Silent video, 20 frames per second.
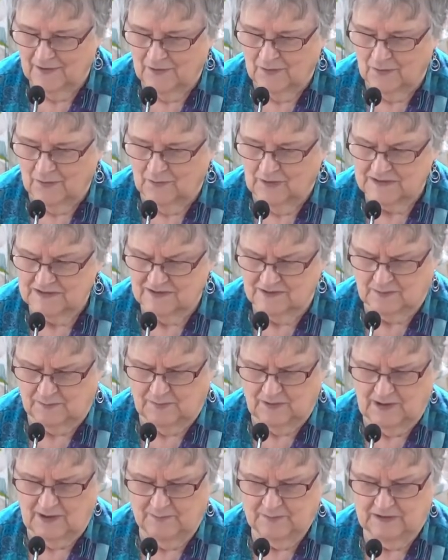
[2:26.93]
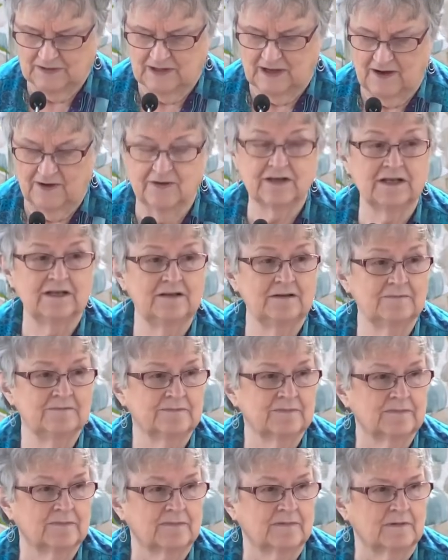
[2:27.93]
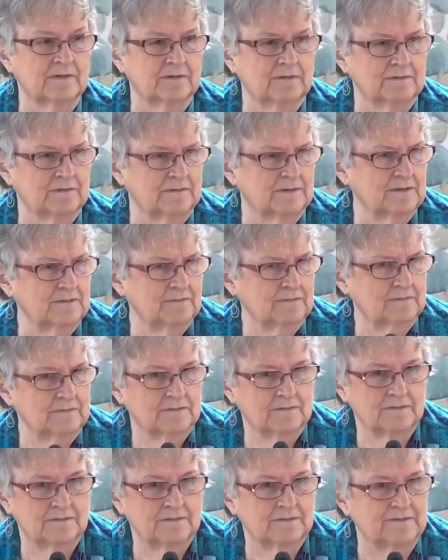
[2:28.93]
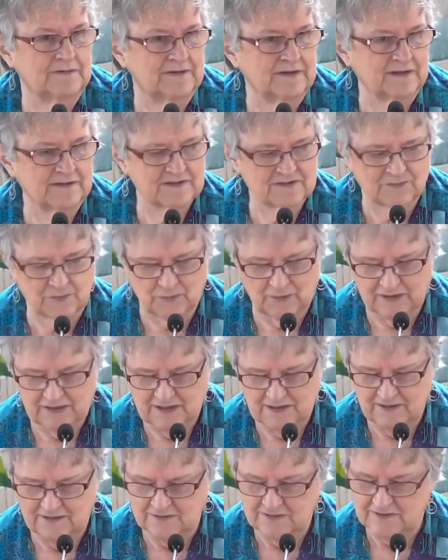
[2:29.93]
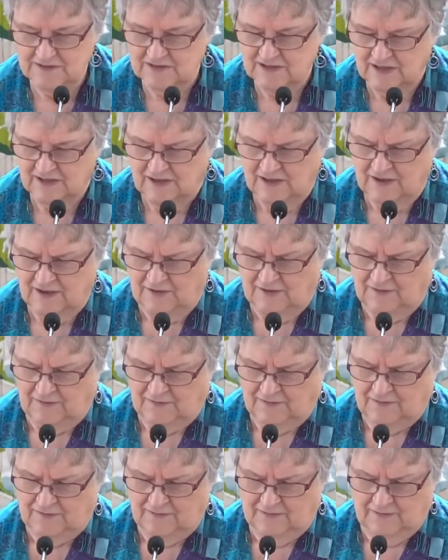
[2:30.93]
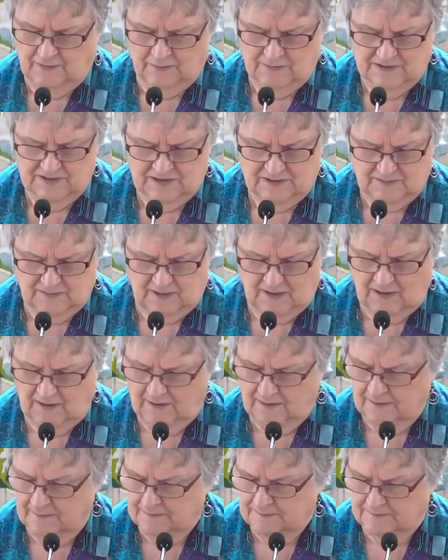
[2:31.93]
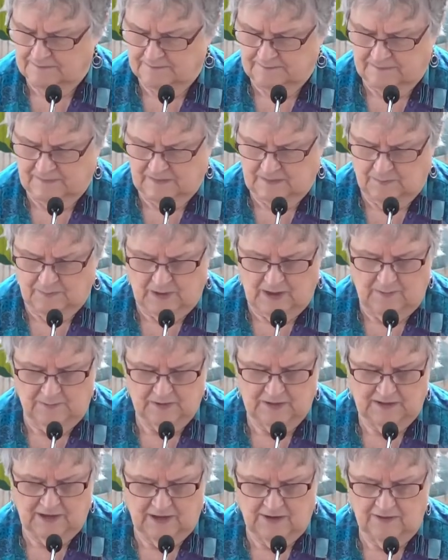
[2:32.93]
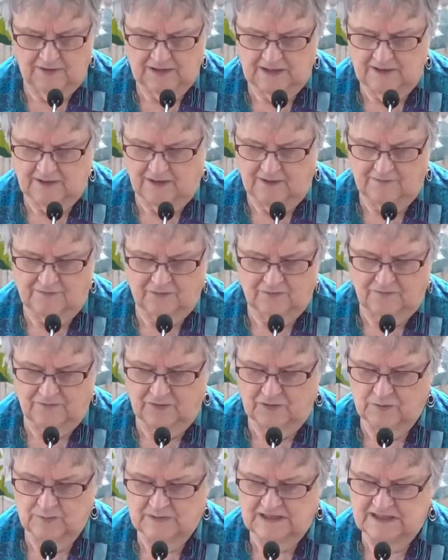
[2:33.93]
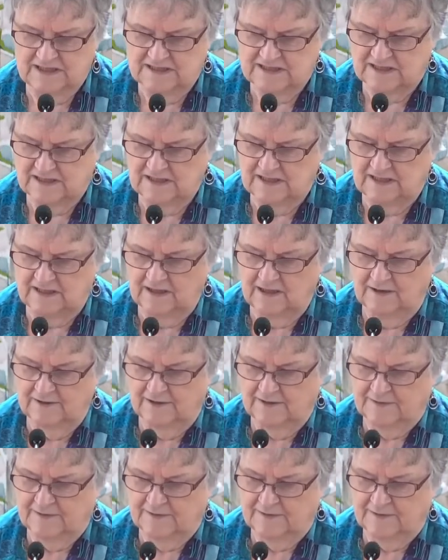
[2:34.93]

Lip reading: Was it the popularity? Well, in the next 4 years, there was the popularity of the film E.T.